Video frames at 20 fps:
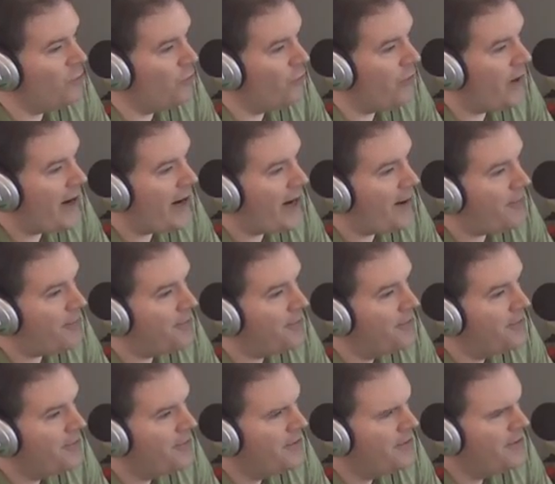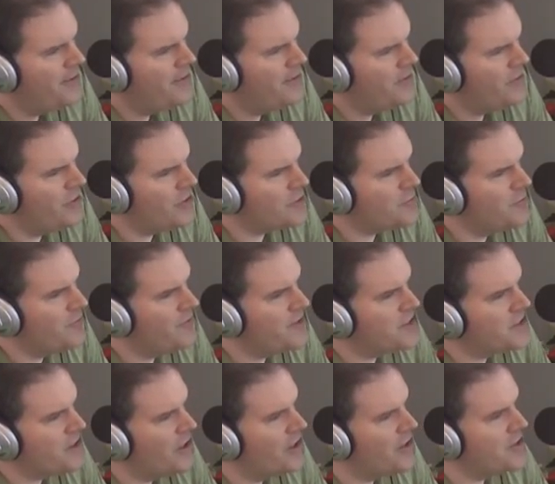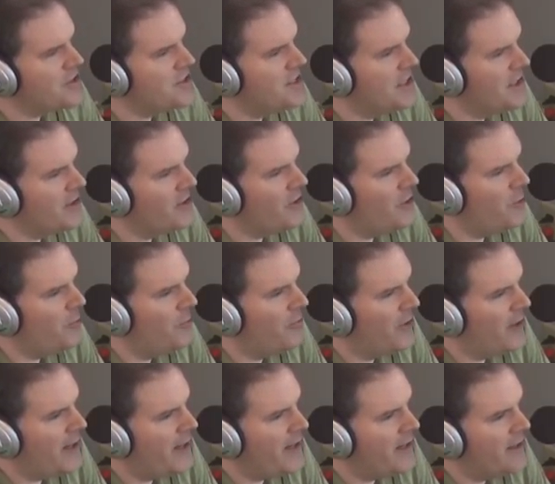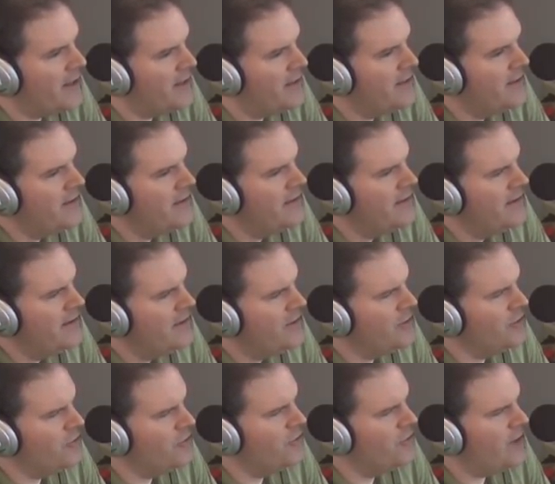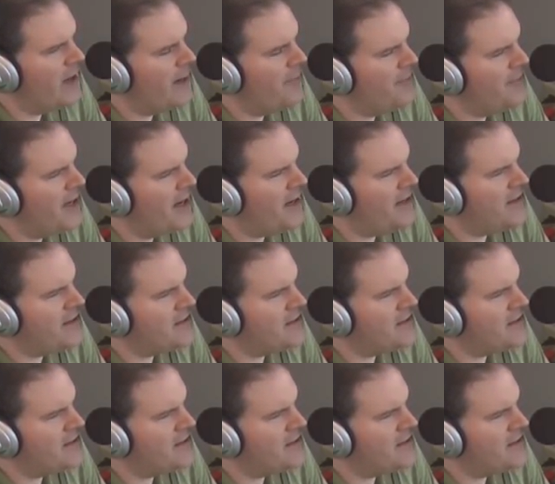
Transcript: Rapp. This movie stars Dylan O'Brien, who I'm not